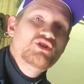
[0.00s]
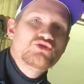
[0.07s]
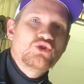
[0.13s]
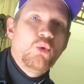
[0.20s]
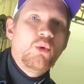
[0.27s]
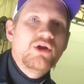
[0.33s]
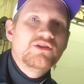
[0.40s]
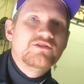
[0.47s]

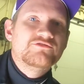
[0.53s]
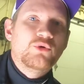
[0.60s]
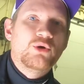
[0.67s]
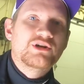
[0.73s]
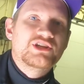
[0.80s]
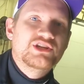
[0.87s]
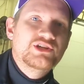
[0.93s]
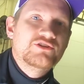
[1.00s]
So one of the
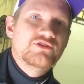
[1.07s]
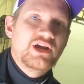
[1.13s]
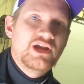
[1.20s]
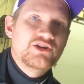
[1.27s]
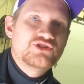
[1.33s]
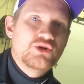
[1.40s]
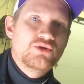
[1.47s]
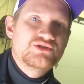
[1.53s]
Ford gear
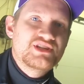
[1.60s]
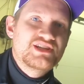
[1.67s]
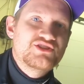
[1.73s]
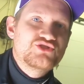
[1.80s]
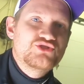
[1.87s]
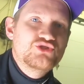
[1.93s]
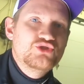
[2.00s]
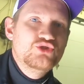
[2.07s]
ratios
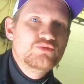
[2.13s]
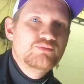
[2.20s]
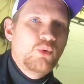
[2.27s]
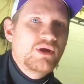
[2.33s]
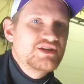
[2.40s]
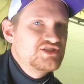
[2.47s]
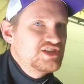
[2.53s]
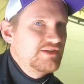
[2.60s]
is
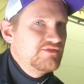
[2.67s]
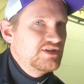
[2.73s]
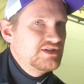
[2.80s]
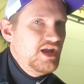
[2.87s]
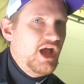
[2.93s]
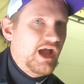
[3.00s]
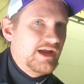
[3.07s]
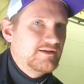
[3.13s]

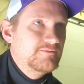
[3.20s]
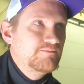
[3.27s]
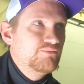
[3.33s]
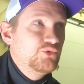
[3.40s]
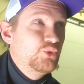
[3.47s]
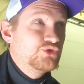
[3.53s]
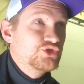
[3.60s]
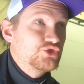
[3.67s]
2.79,
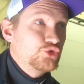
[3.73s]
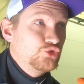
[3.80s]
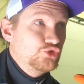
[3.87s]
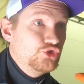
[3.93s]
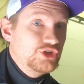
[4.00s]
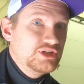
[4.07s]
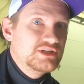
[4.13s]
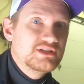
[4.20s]
which is
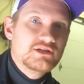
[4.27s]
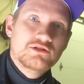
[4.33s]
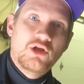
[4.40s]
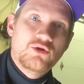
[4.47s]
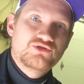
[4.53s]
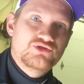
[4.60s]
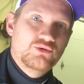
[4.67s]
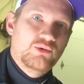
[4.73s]
really
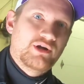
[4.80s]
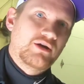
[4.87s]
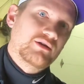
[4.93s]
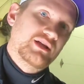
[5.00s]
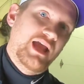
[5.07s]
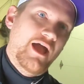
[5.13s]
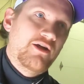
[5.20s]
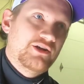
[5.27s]
close to what
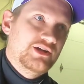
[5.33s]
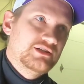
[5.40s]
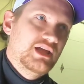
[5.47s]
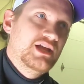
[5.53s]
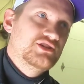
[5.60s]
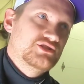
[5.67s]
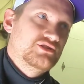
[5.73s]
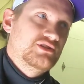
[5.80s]
our
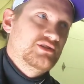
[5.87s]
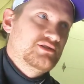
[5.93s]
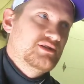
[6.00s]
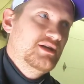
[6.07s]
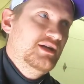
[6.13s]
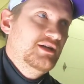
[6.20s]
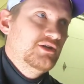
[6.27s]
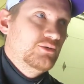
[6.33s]
calculation
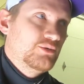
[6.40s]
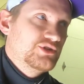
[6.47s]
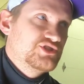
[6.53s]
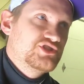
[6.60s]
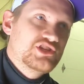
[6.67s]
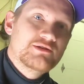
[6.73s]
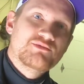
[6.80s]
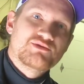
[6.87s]
is, which
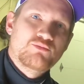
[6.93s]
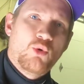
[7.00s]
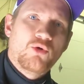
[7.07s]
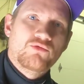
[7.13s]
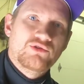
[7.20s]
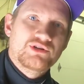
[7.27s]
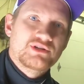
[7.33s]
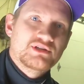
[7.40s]
seems
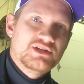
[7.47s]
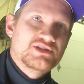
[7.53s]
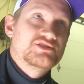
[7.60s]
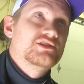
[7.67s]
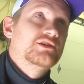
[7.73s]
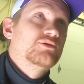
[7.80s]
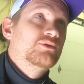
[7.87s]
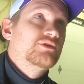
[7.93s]
more
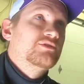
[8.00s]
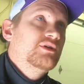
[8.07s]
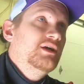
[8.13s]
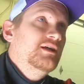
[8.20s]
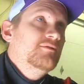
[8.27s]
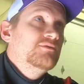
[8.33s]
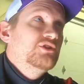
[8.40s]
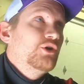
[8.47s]
realistic with
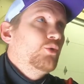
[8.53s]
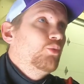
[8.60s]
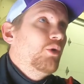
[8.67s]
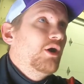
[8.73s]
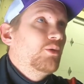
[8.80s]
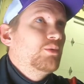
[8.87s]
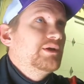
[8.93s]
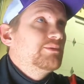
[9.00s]

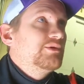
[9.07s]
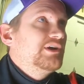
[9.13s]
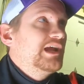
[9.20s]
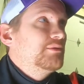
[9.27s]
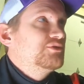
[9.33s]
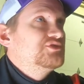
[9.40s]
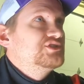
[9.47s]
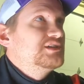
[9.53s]
what we were
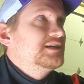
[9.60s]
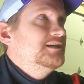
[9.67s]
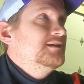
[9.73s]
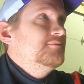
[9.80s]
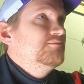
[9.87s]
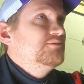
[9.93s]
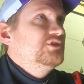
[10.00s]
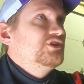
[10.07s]
able to
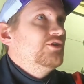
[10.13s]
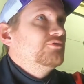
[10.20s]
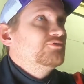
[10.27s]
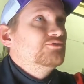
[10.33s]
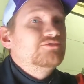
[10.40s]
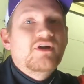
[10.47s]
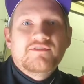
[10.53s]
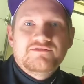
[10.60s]

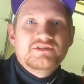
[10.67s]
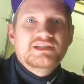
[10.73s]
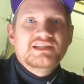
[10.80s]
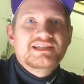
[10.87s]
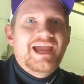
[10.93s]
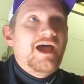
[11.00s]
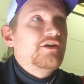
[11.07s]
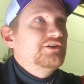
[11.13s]

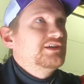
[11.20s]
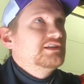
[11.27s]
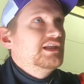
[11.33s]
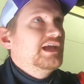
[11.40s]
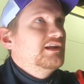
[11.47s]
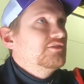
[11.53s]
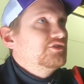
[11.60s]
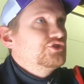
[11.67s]
roughly
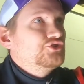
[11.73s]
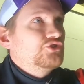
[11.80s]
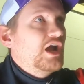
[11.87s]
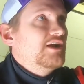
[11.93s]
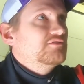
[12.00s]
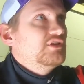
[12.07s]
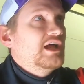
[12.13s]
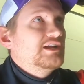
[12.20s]
calculate on the
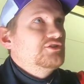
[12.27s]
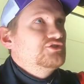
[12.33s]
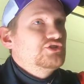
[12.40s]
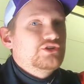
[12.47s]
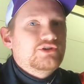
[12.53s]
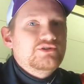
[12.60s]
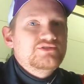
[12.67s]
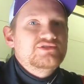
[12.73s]
driveline
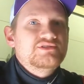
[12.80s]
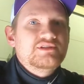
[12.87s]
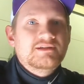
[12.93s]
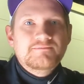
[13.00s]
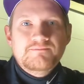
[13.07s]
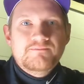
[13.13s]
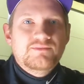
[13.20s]
turns, the